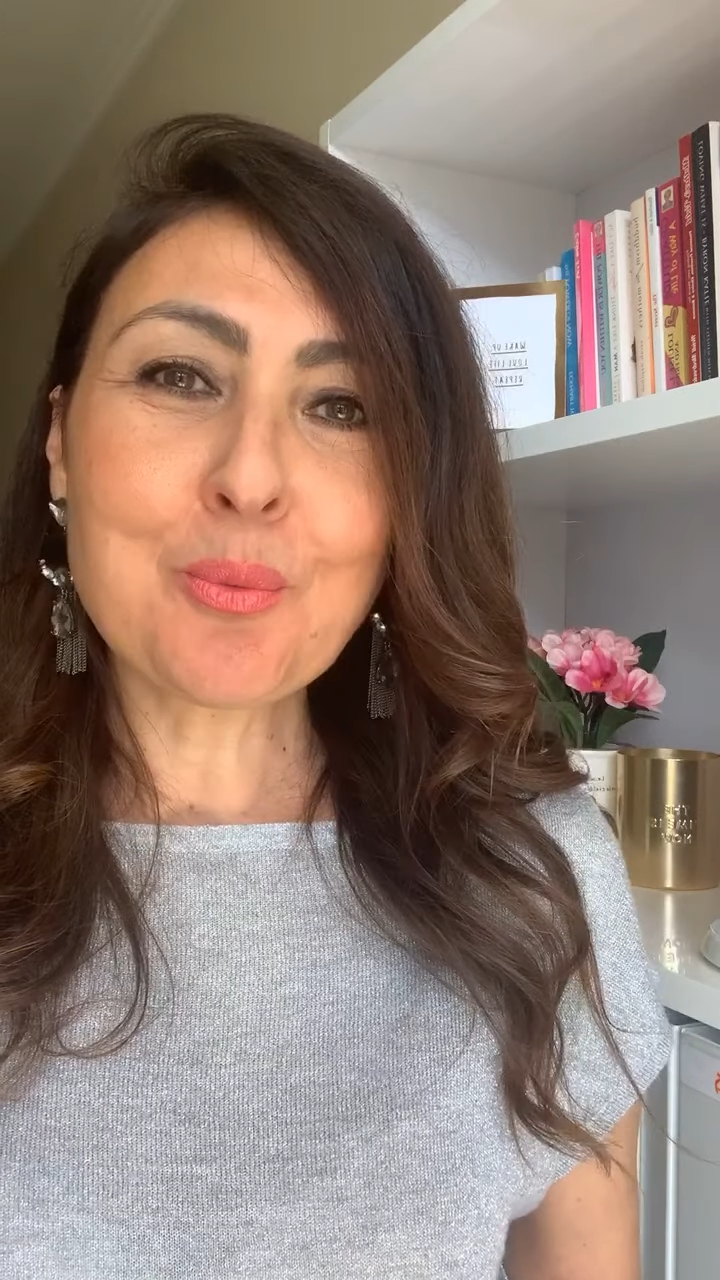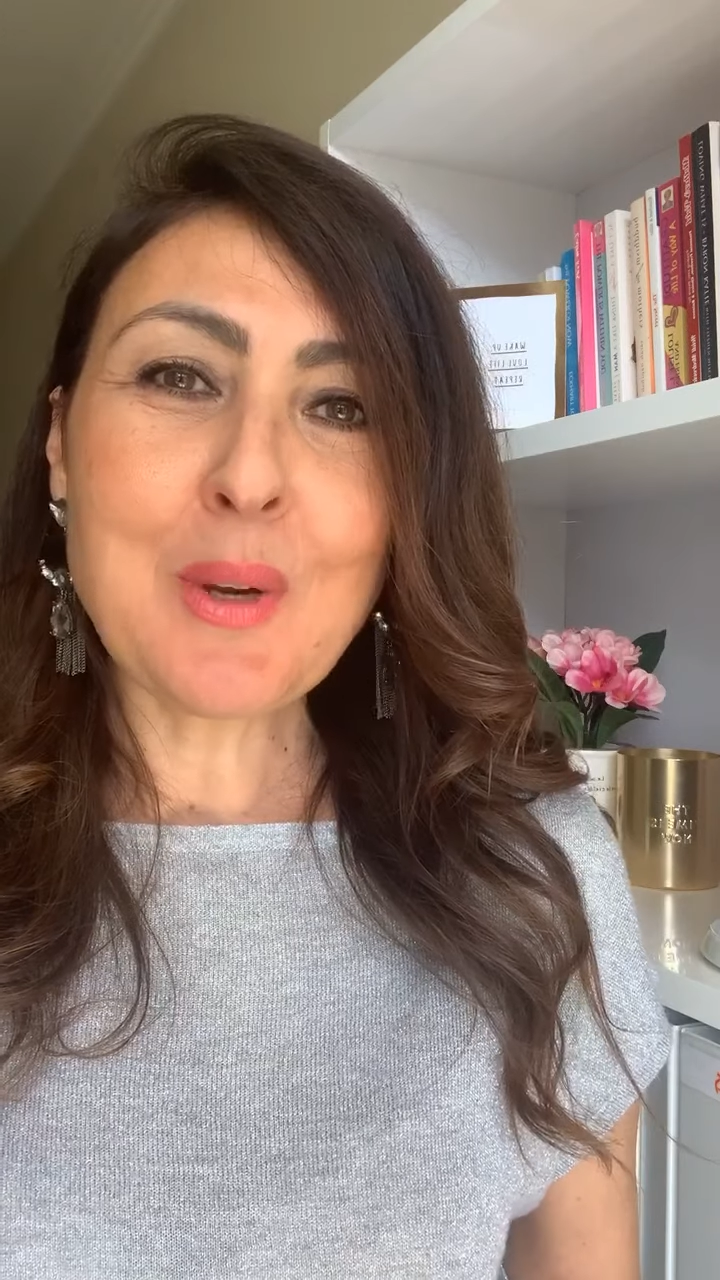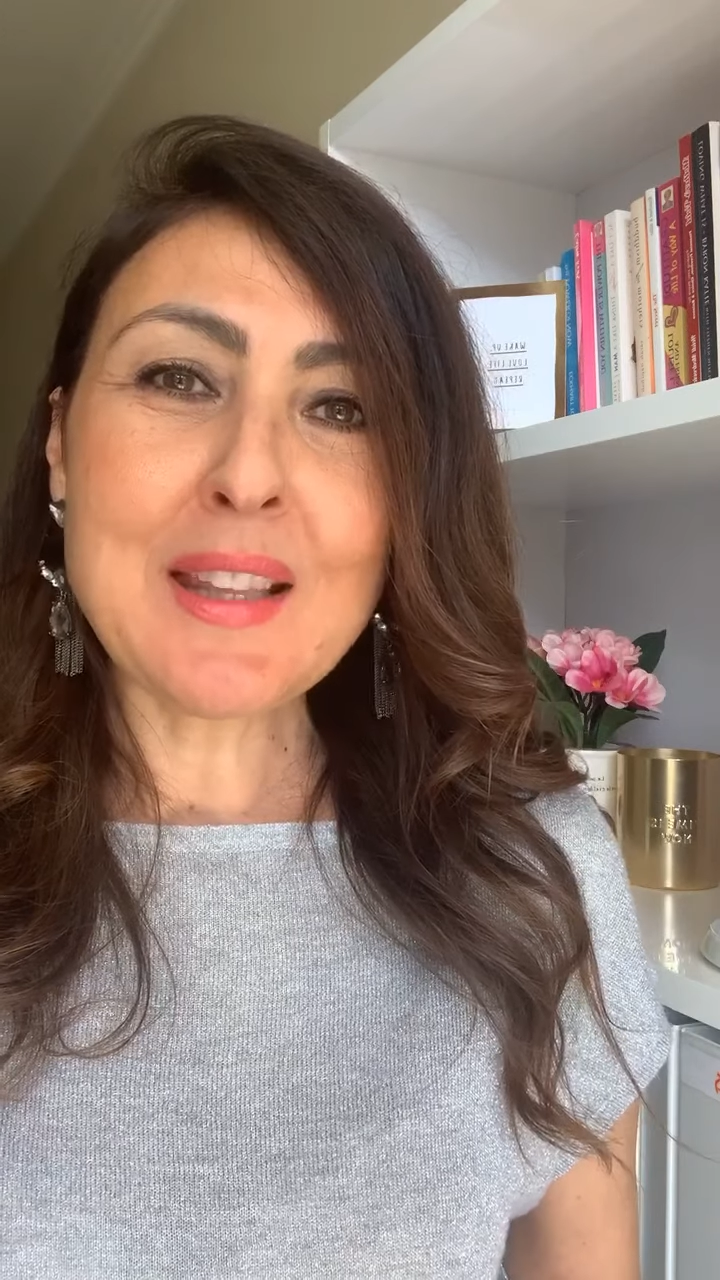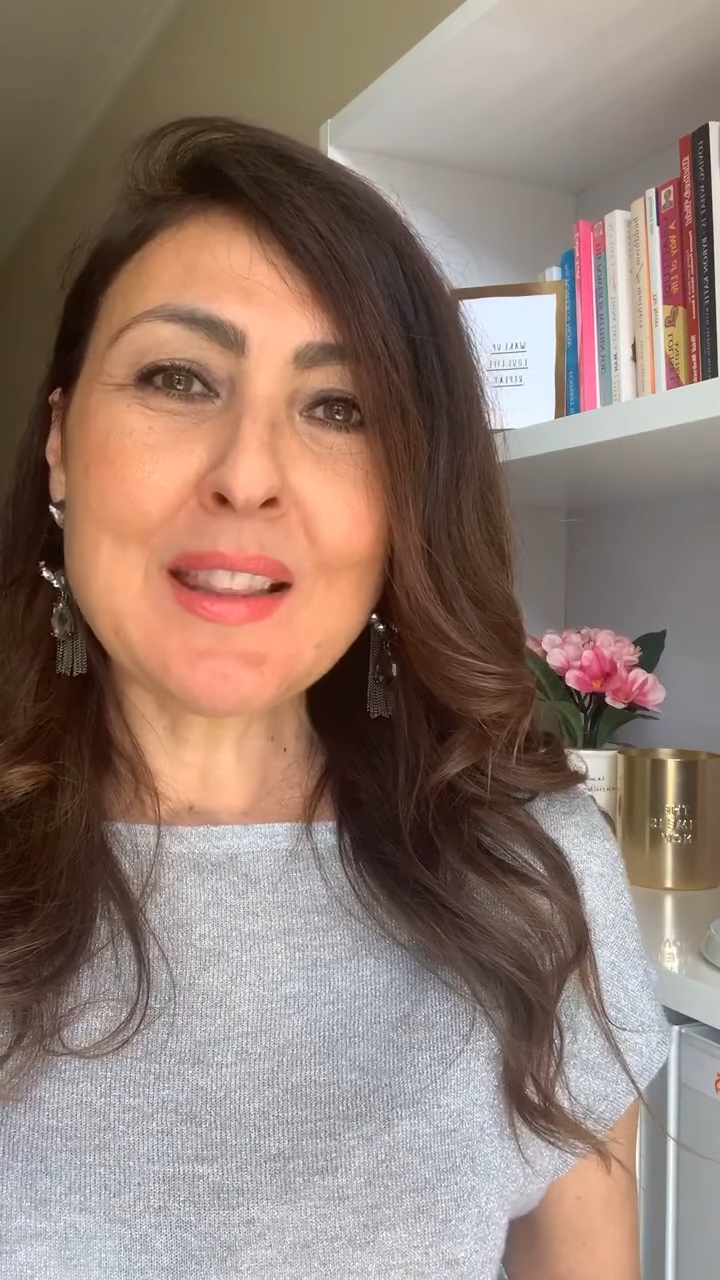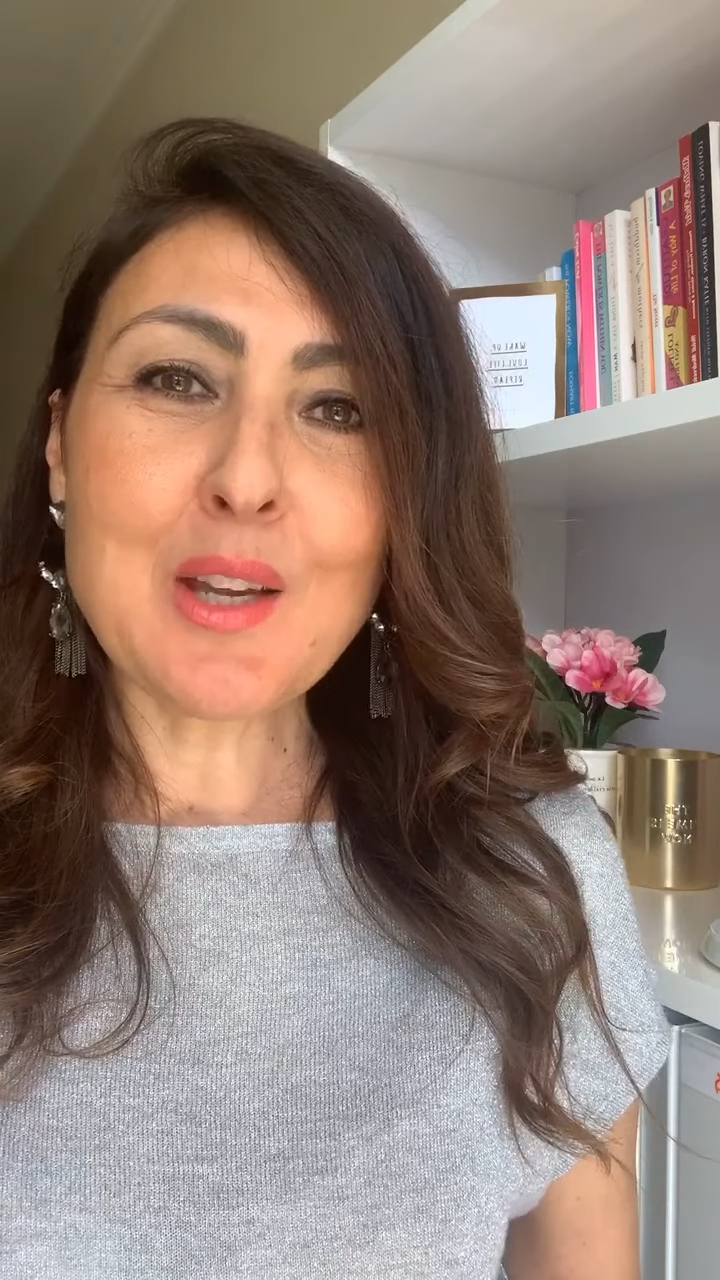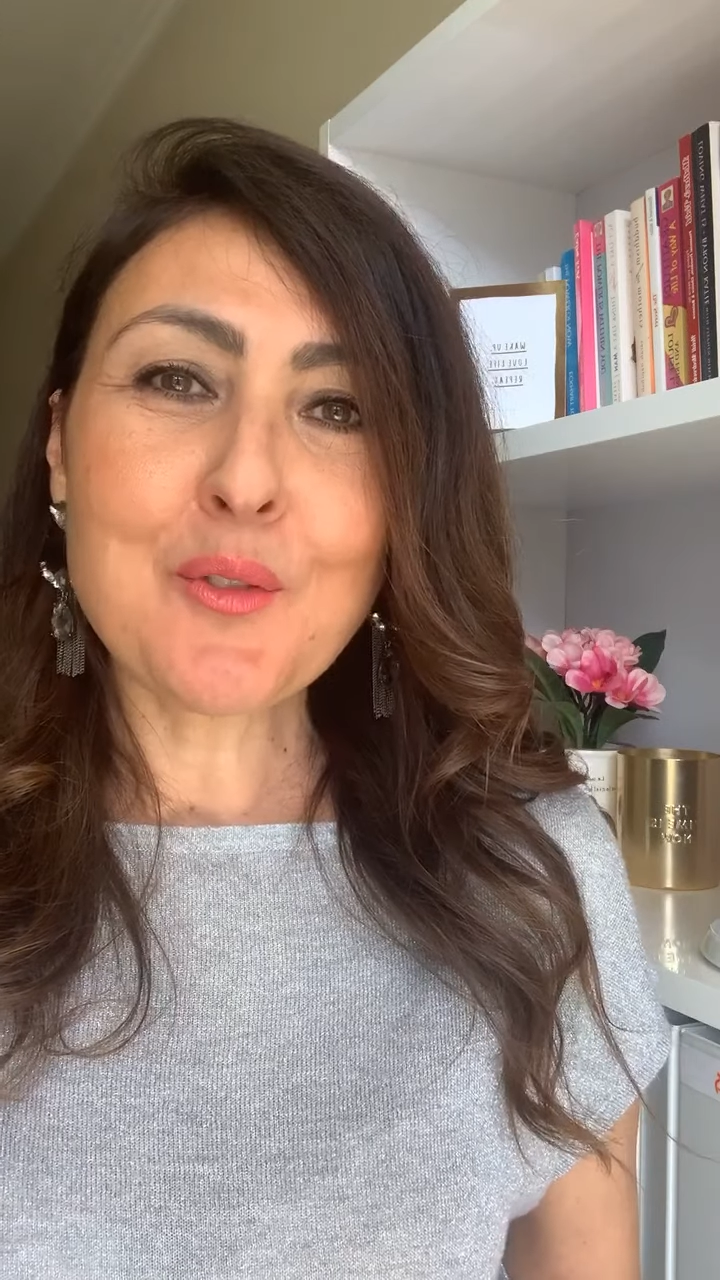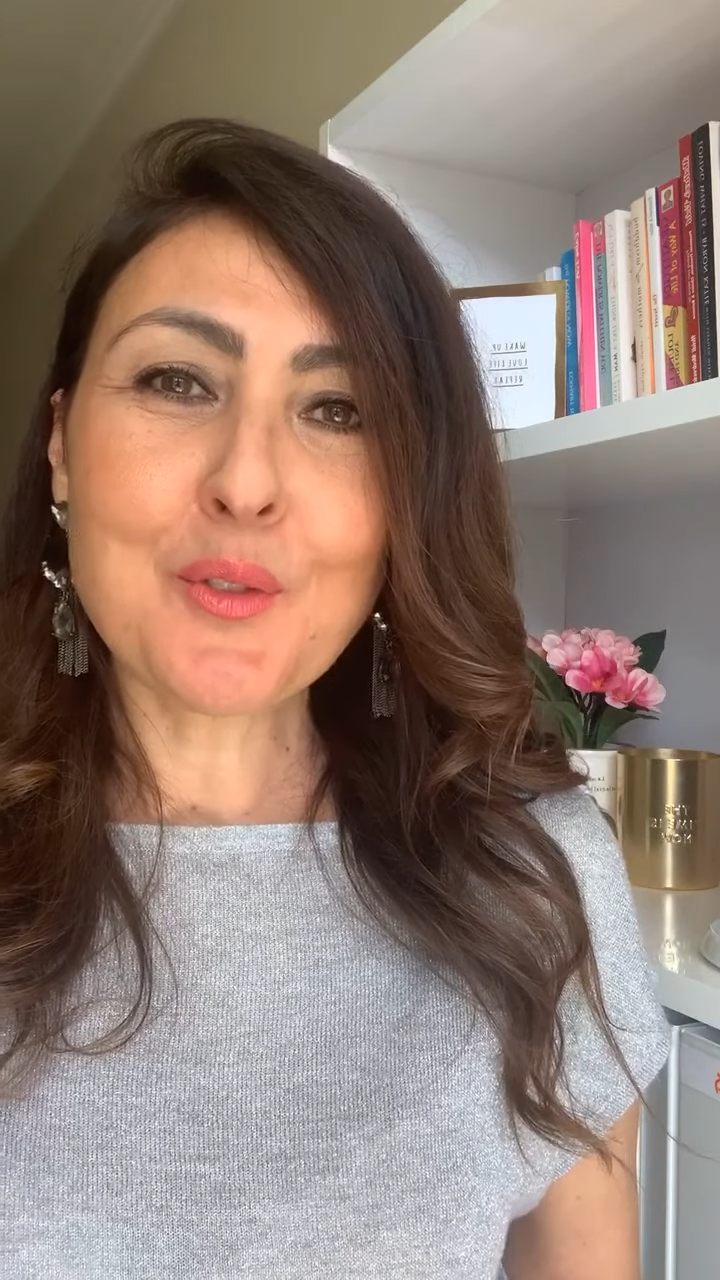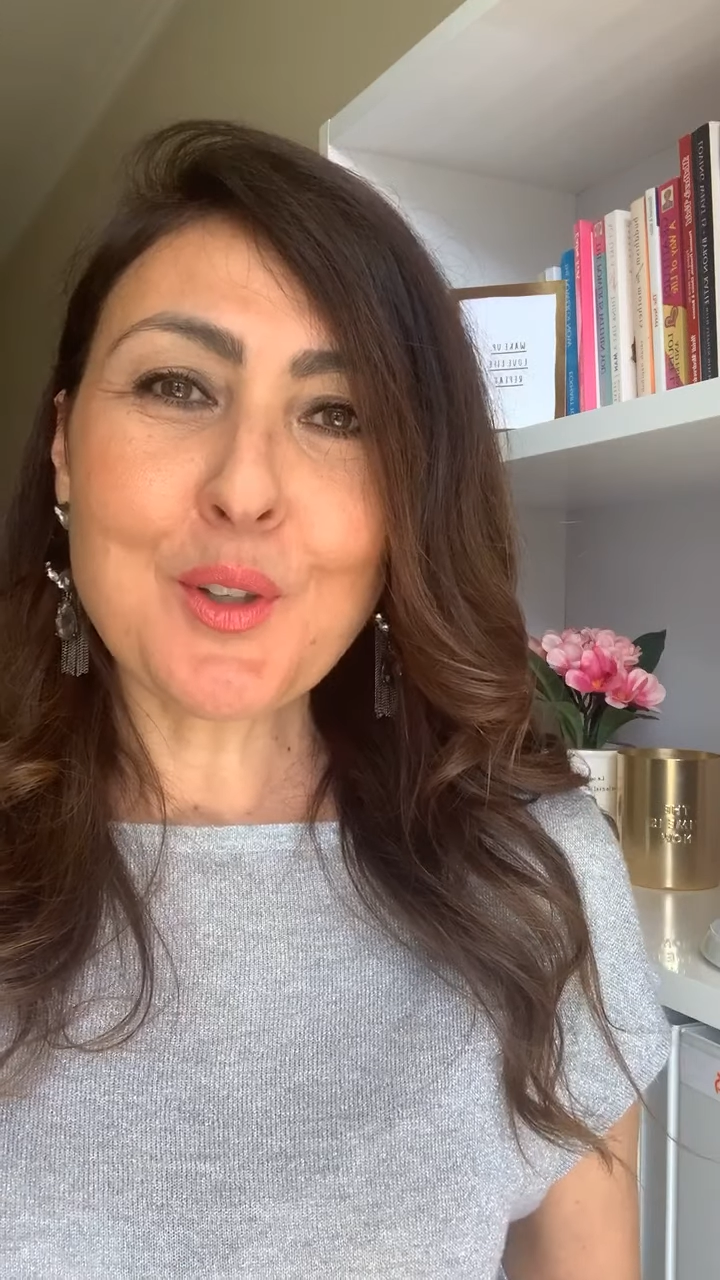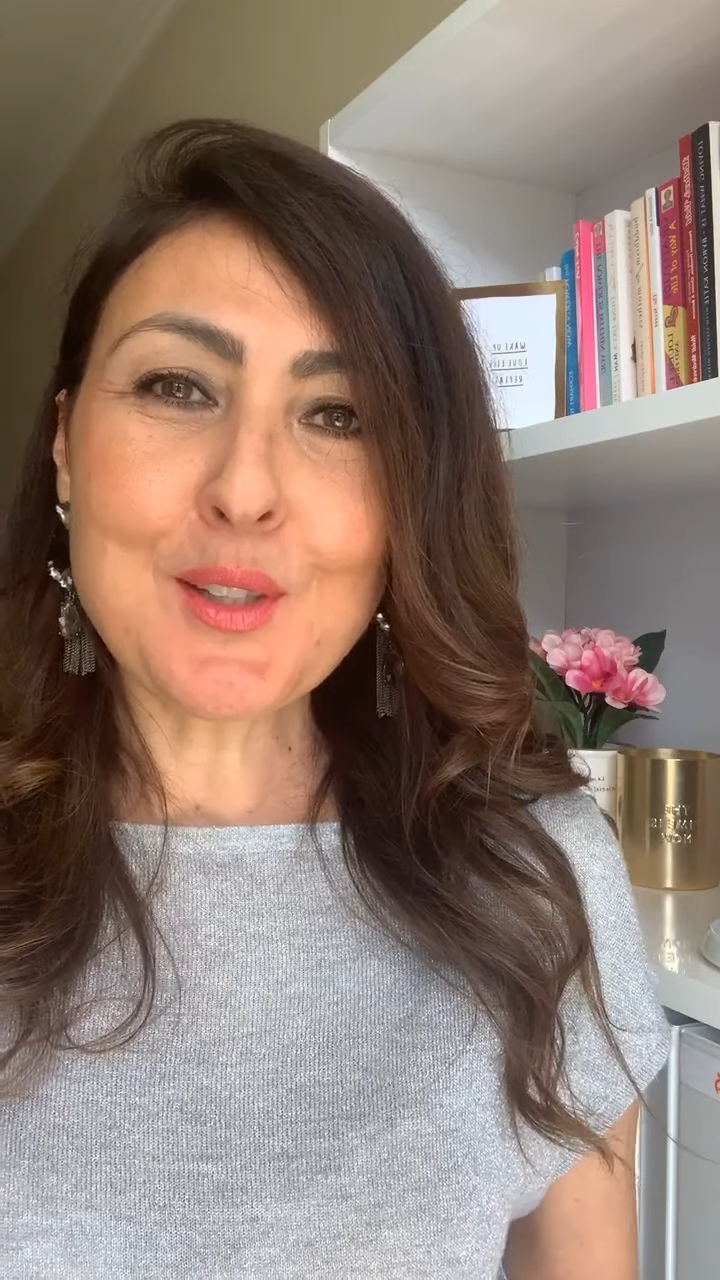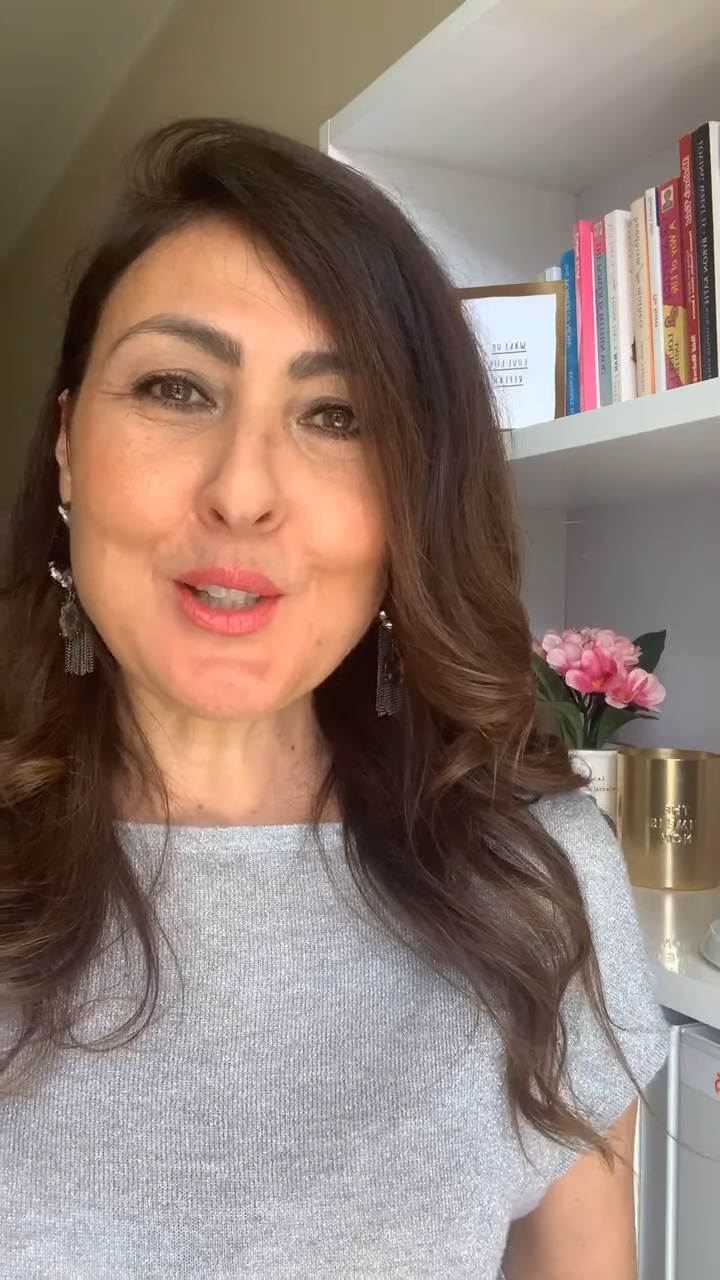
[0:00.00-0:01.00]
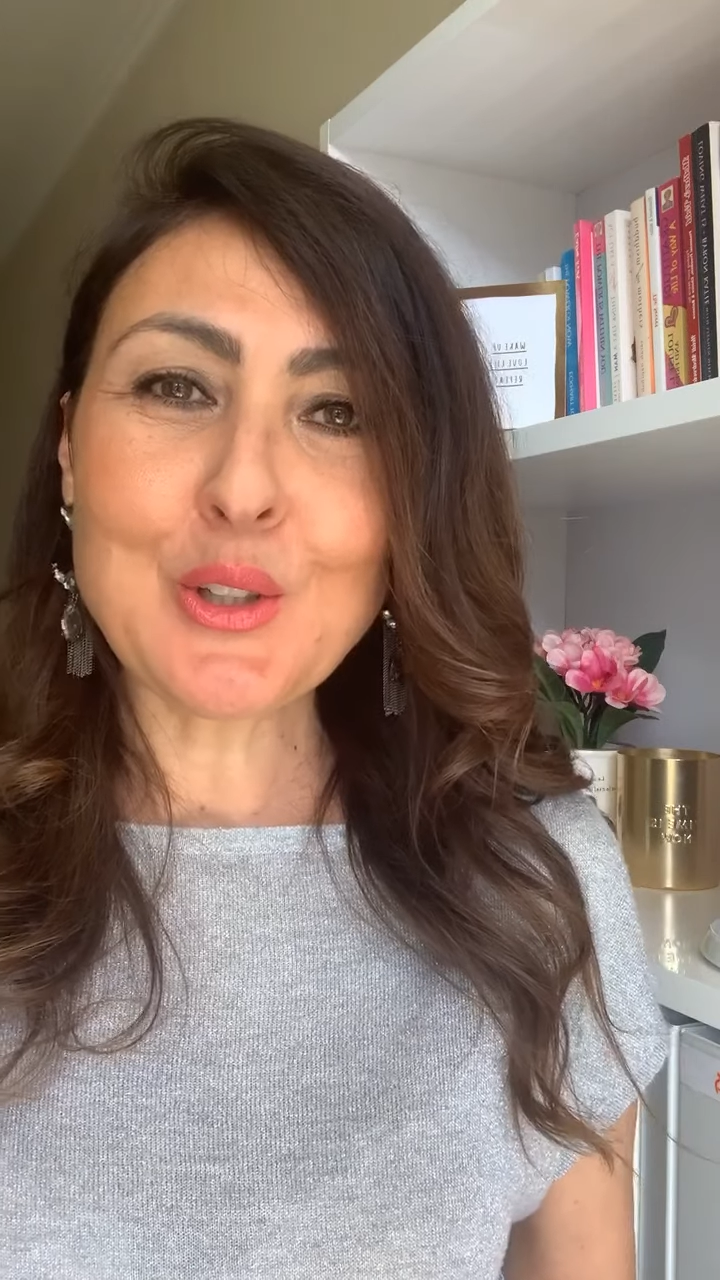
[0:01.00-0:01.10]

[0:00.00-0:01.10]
when they first